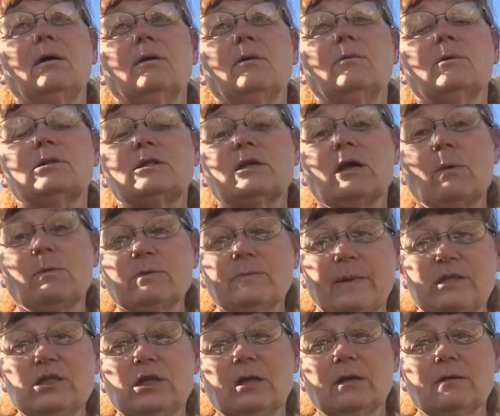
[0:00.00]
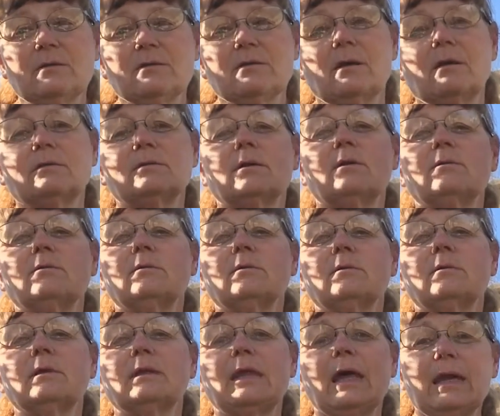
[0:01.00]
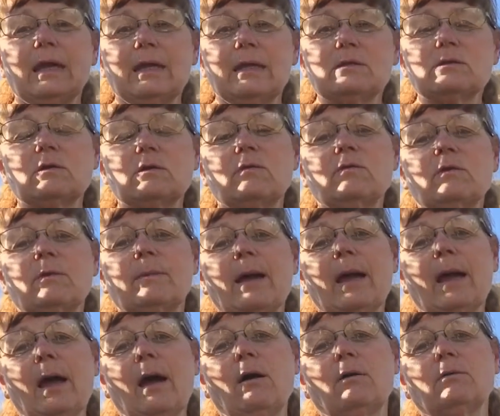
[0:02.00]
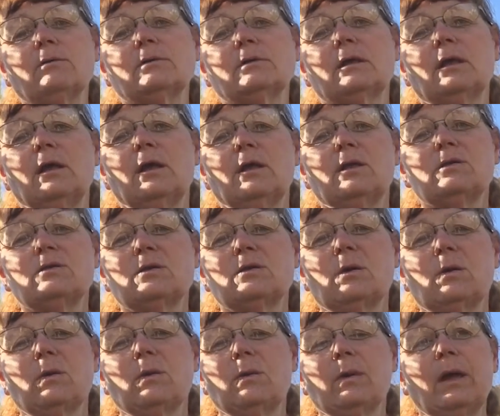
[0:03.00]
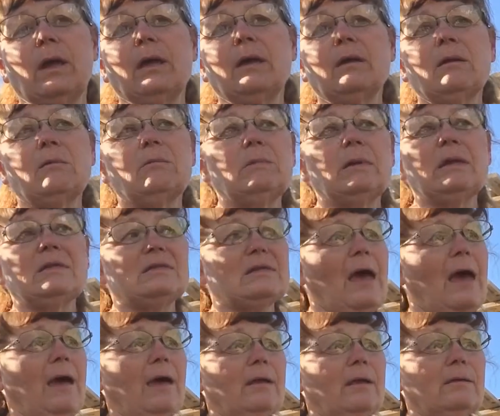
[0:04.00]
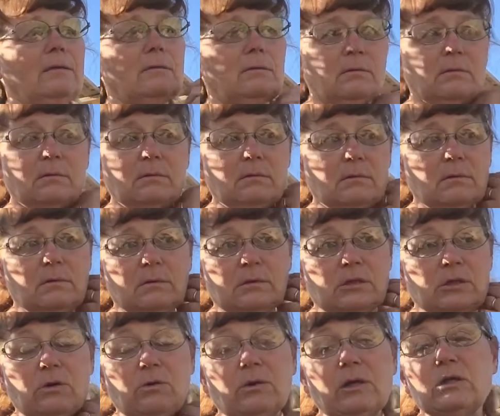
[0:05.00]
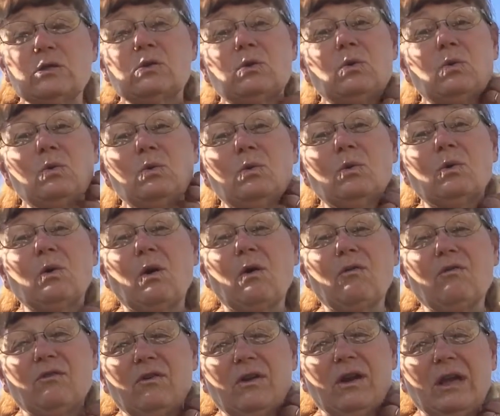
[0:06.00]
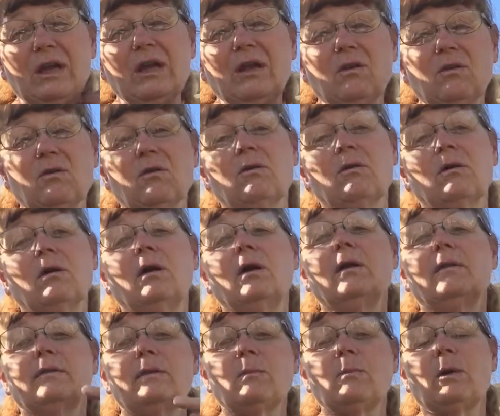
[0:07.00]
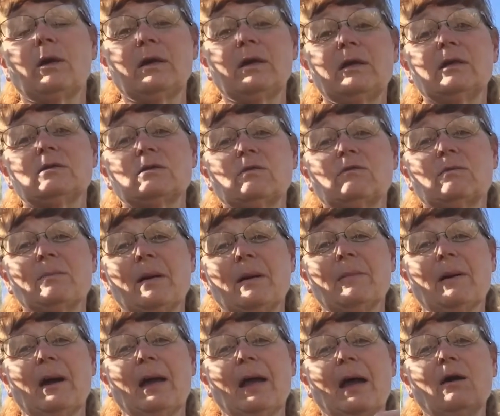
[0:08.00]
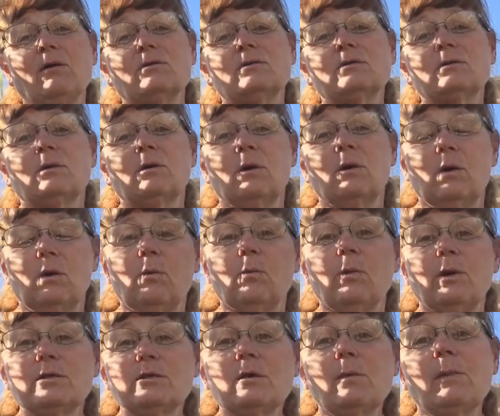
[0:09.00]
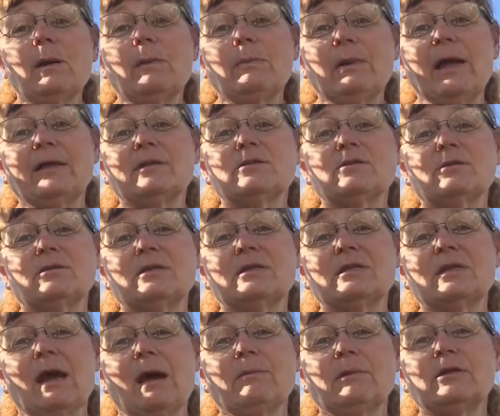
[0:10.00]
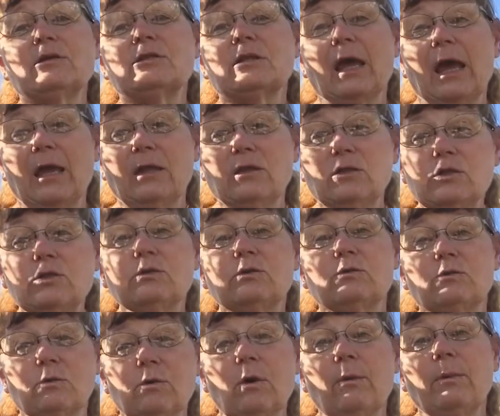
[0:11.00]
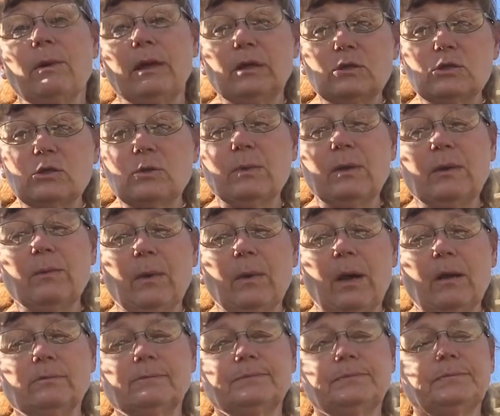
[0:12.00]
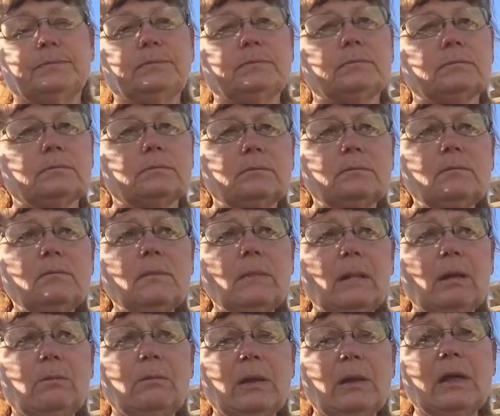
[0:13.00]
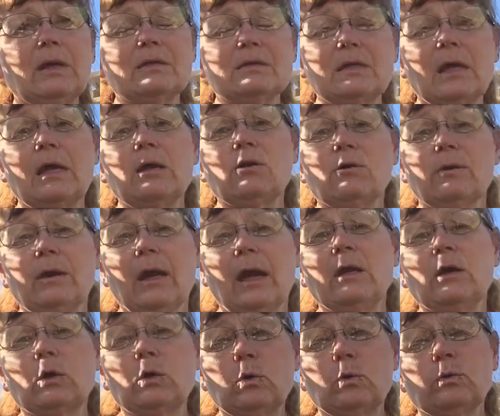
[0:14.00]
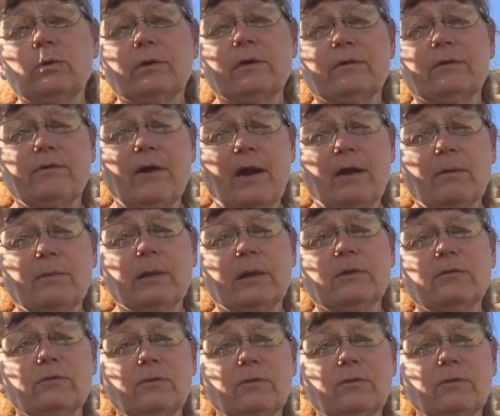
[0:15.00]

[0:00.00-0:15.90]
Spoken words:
which helps my chickens also, than it is over at my house. So it can be 10 degrees cooler over here than what it is over by my house once all my plants are established and growing and doing well, because they create a cooler environment